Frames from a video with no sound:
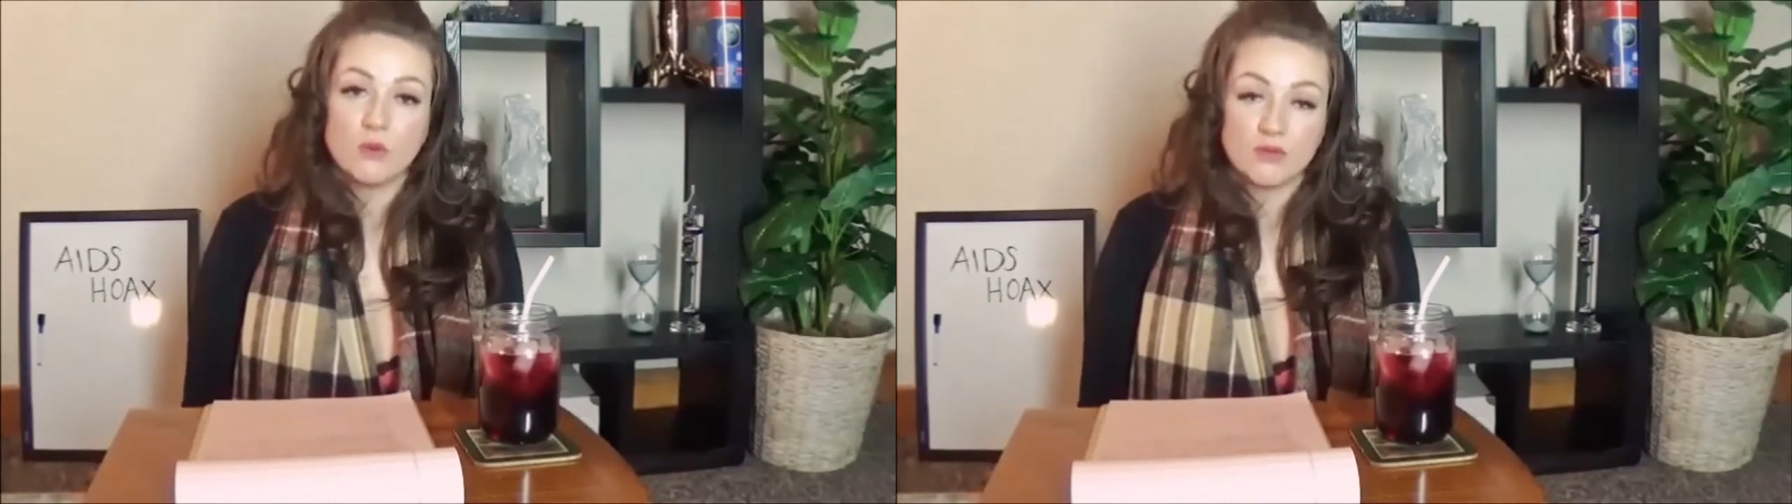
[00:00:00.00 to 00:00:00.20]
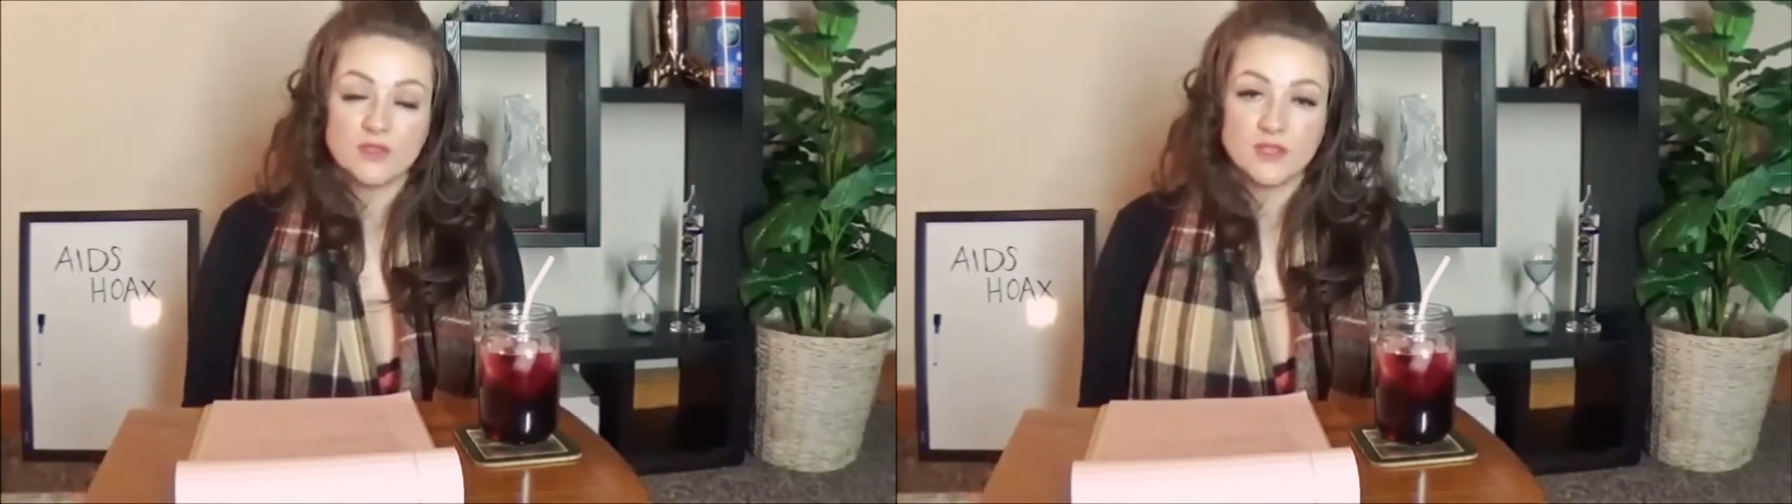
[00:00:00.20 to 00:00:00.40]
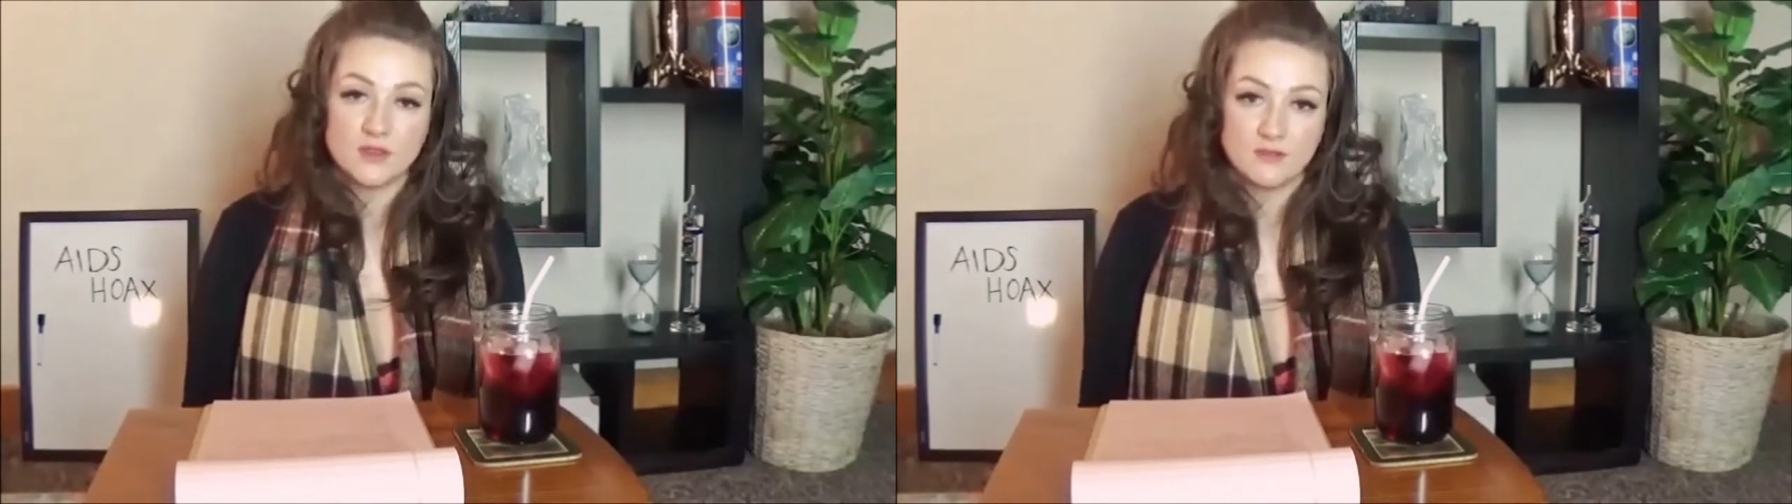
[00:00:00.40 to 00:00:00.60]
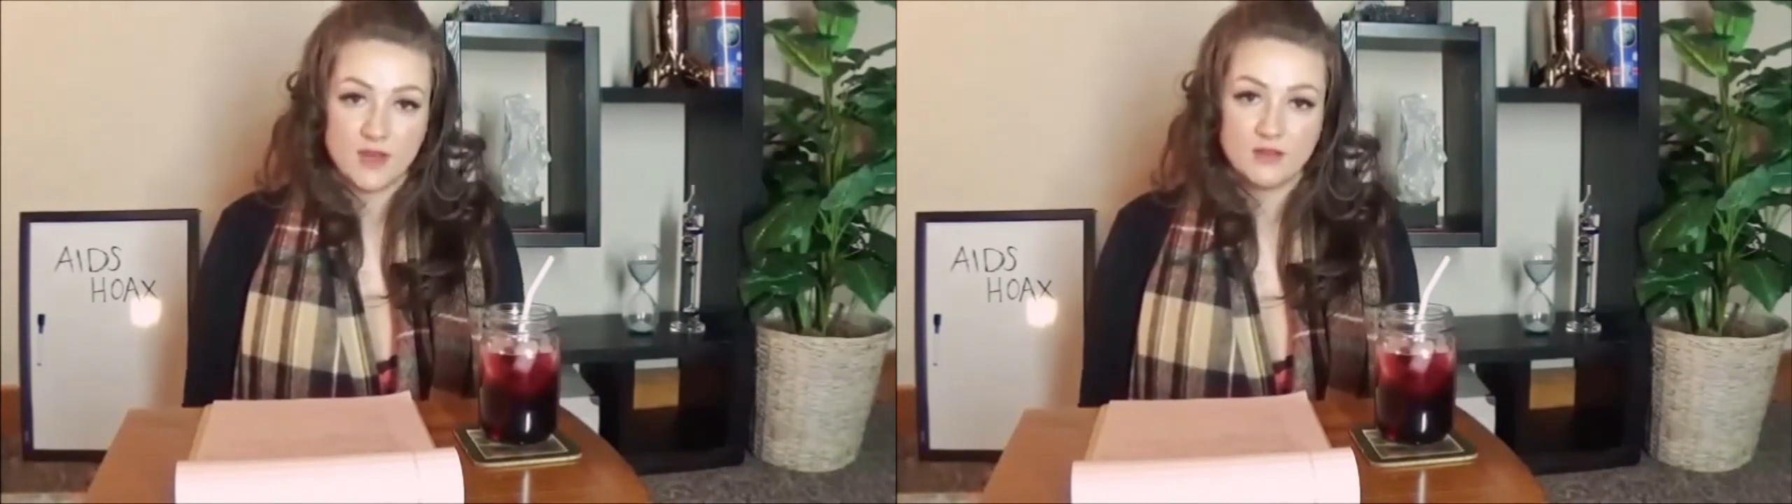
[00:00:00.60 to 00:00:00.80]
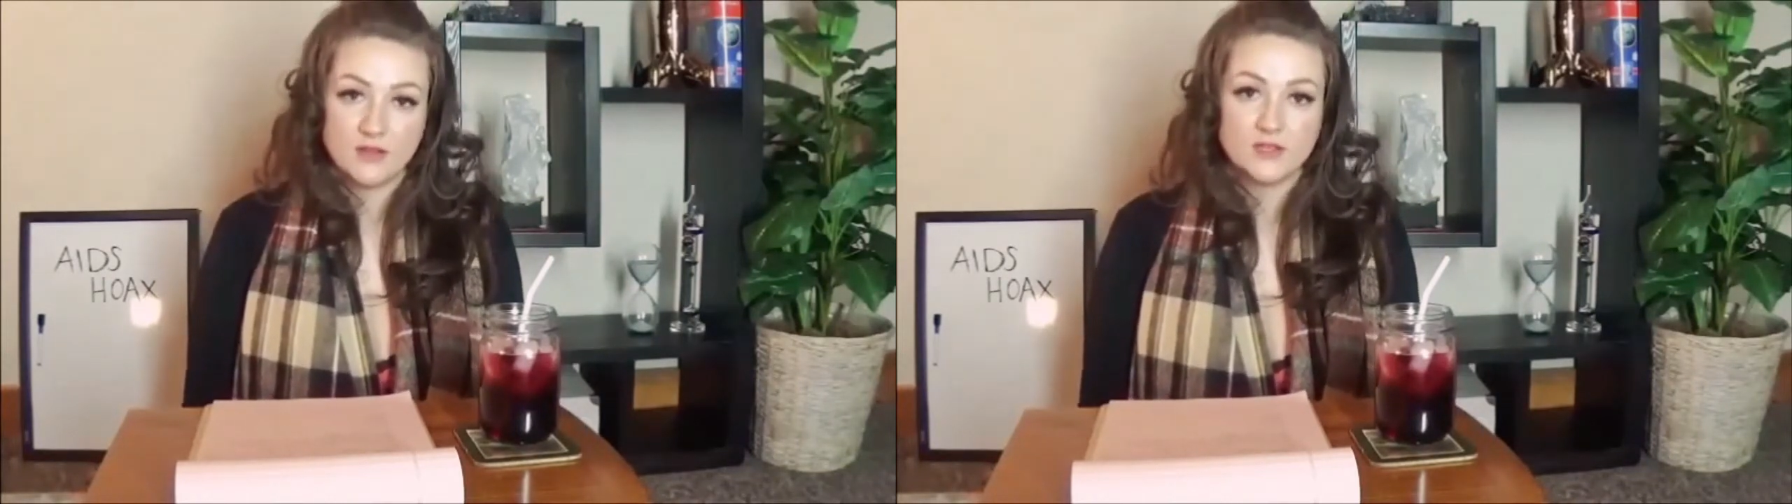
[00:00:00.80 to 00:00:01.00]
the Zika
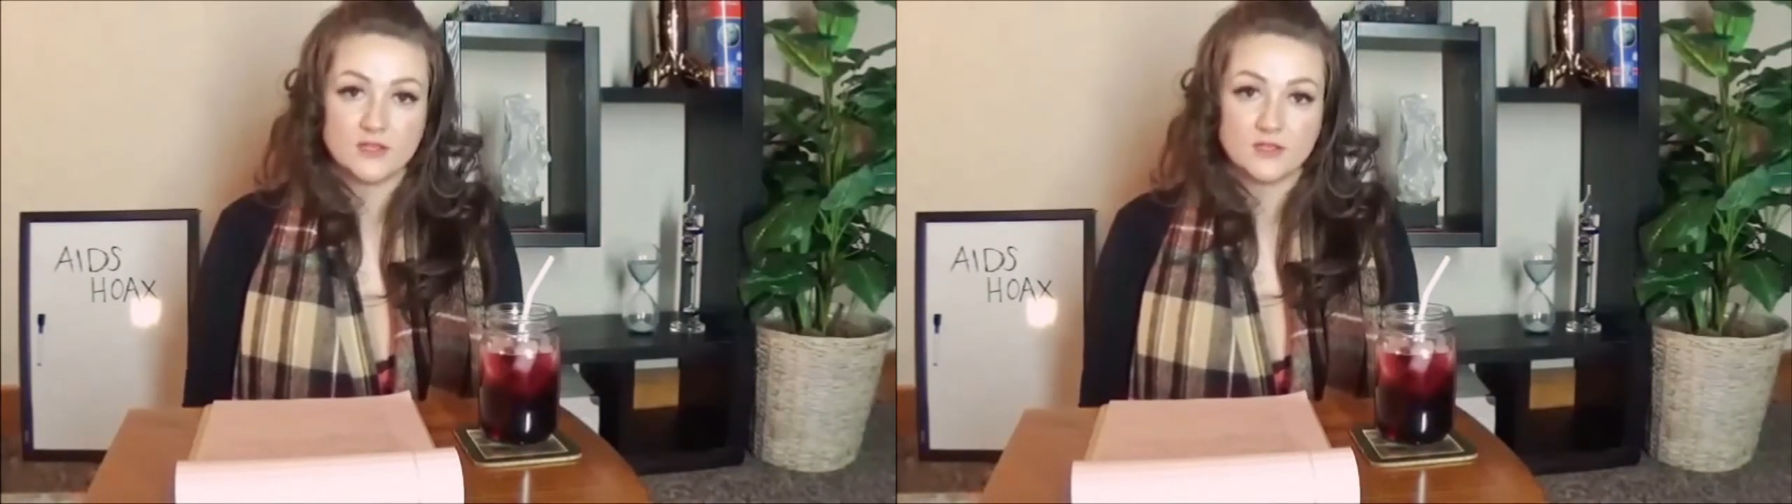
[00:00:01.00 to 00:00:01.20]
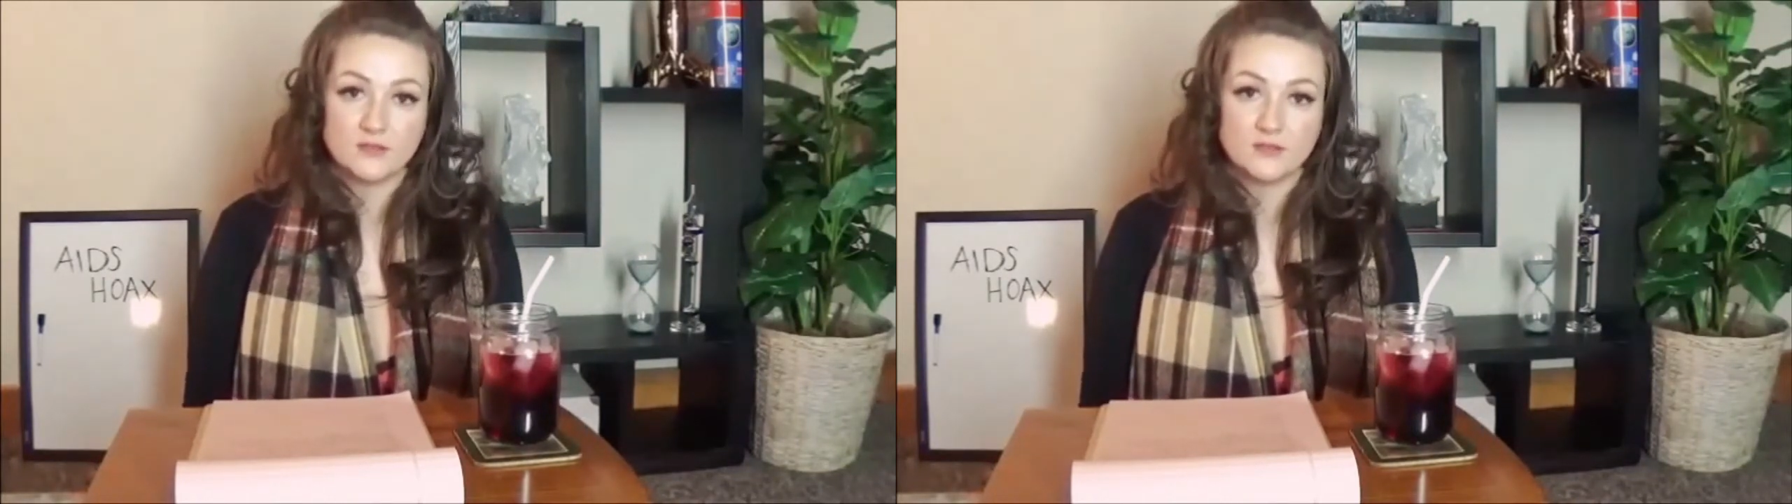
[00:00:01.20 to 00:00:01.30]
virus.